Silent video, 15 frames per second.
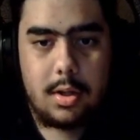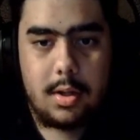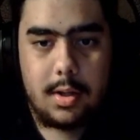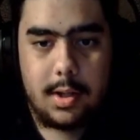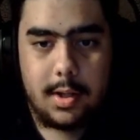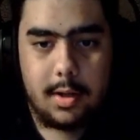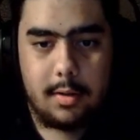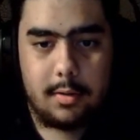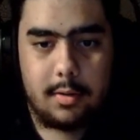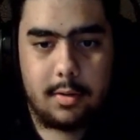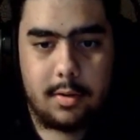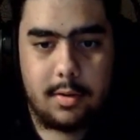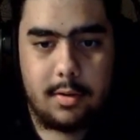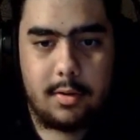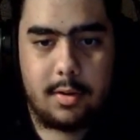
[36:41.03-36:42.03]
Now, there's a
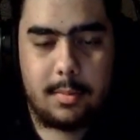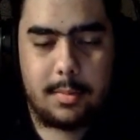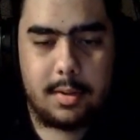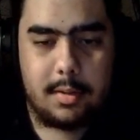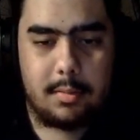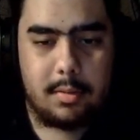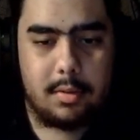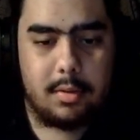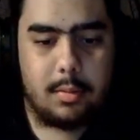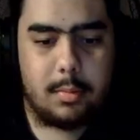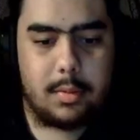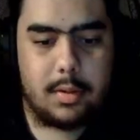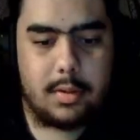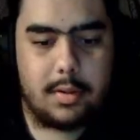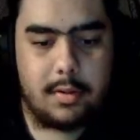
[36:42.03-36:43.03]
little something I'm going to do with
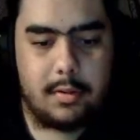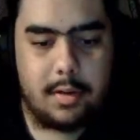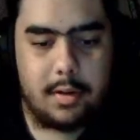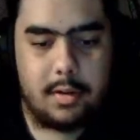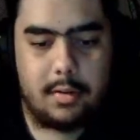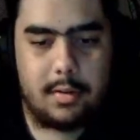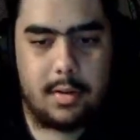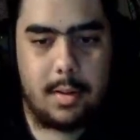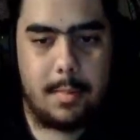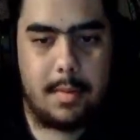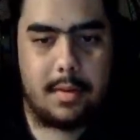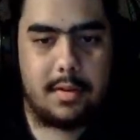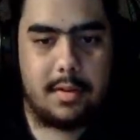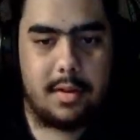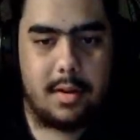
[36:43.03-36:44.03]
this area that
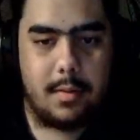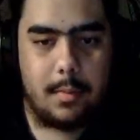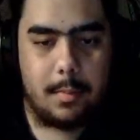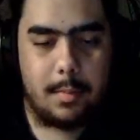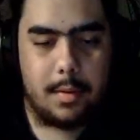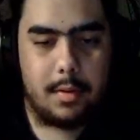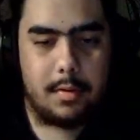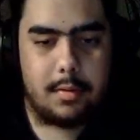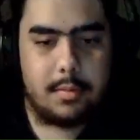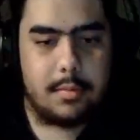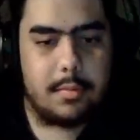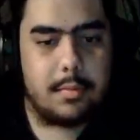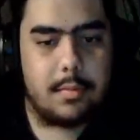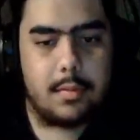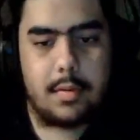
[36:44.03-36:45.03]
makes it even better.
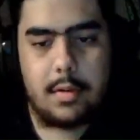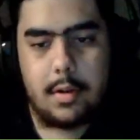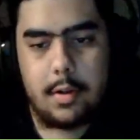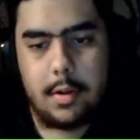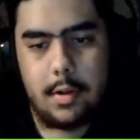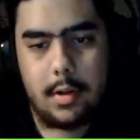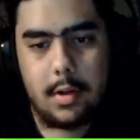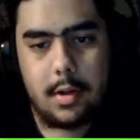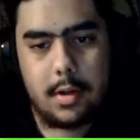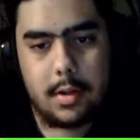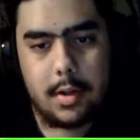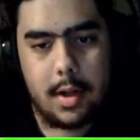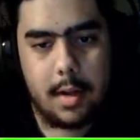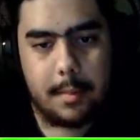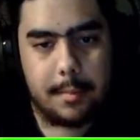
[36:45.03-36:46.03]
Yeah,
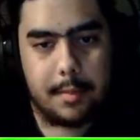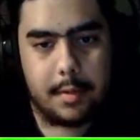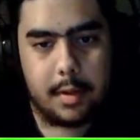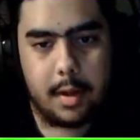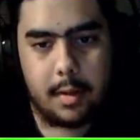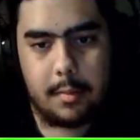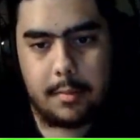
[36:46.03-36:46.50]
okay.